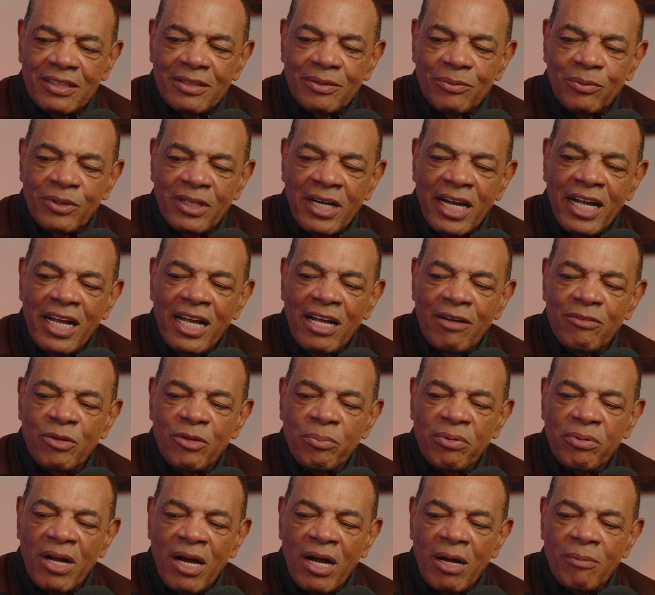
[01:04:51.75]
What I have a
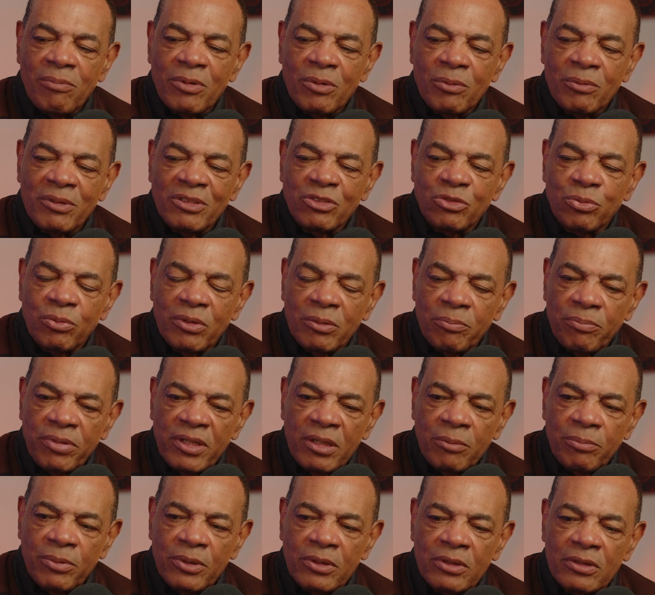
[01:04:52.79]
problem is when
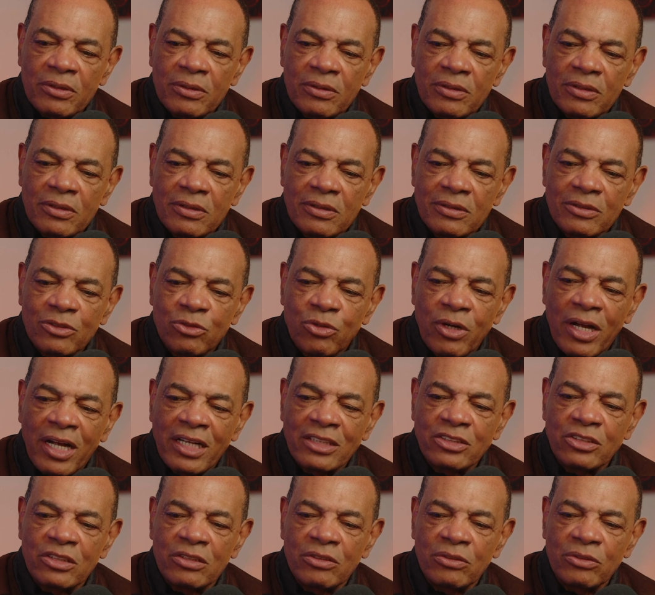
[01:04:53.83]
people try
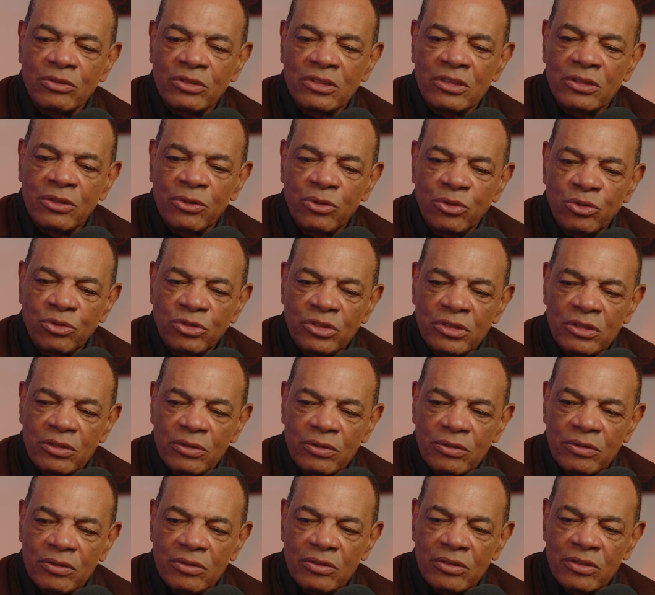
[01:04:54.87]
to use you.
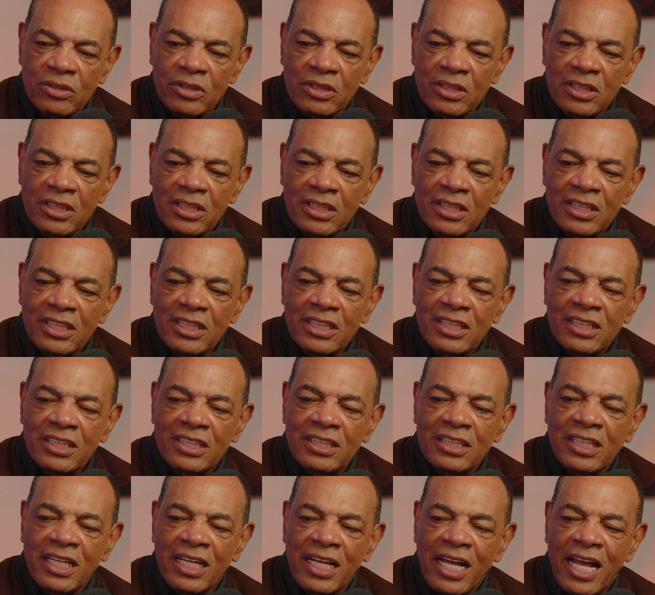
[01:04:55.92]
Mm-hmm.
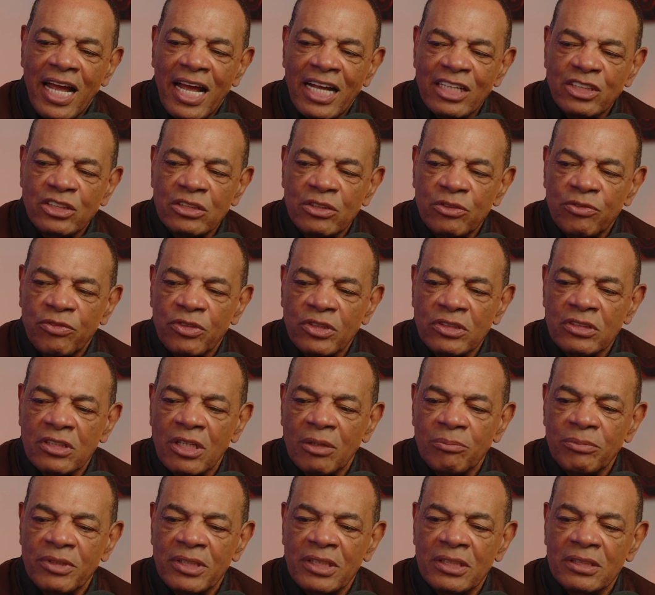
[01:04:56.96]
They ask you for
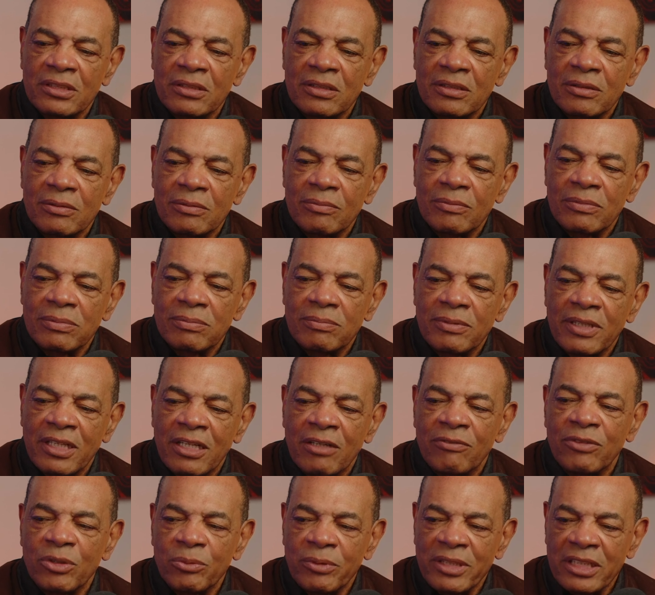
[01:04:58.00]
something
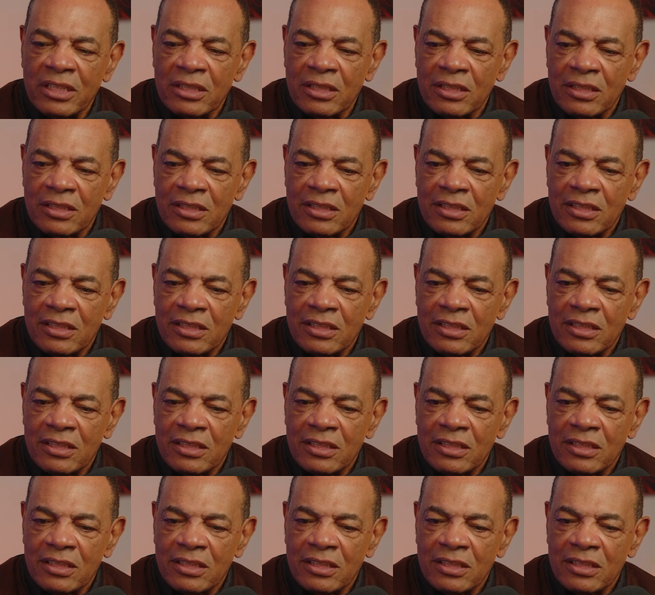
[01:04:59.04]
every week.